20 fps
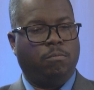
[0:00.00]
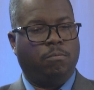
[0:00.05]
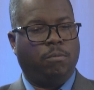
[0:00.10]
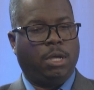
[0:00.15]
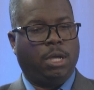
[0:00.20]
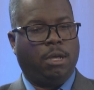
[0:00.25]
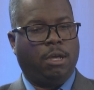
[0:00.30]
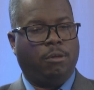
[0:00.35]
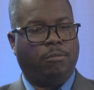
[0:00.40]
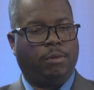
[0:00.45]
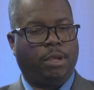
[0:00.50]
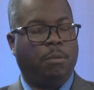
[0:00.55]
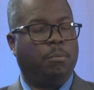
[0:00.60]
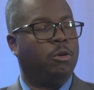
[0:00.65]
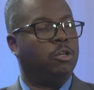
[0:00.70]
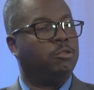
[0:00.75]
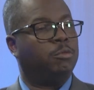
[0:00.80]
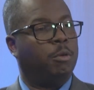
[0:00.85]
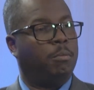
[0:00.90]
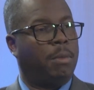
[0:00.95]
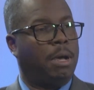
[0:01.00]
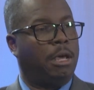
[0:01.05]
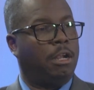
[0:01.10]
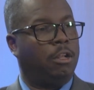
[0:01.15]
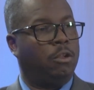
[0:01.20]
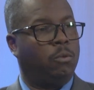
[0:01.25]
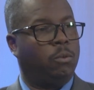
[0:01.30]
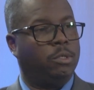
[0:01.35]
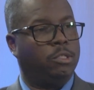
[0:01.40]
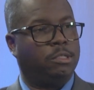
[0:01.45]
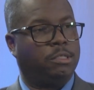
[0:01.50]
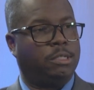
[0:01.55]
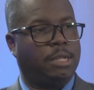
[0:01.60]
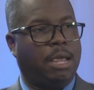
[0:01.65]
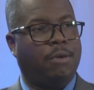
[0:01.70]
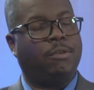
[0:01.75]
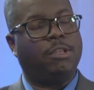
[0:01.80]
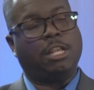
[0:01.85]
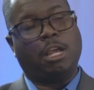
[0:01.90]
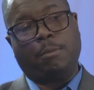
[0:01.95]
reimbursement model was
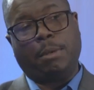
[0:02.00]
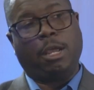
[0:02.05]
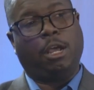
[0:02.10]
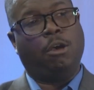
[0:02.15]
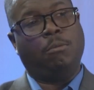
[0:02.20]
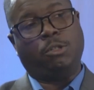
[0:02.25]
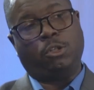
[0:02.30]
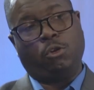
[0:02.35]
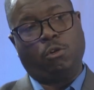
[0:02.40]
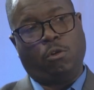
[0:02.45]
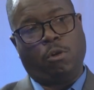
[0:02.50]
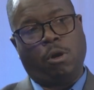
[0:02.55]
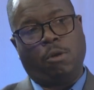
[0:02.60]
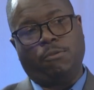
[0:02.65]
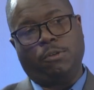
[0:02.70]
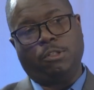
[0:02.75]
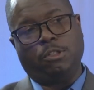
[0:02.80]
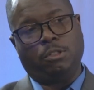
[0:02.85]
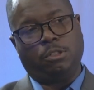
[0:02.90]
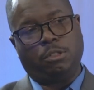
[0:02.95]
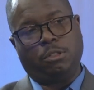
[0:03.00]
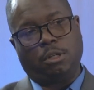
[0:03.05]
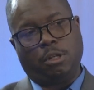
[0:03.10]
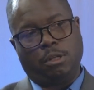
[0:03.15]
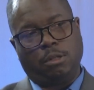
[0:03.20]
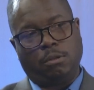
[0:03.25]
every time I come to your office,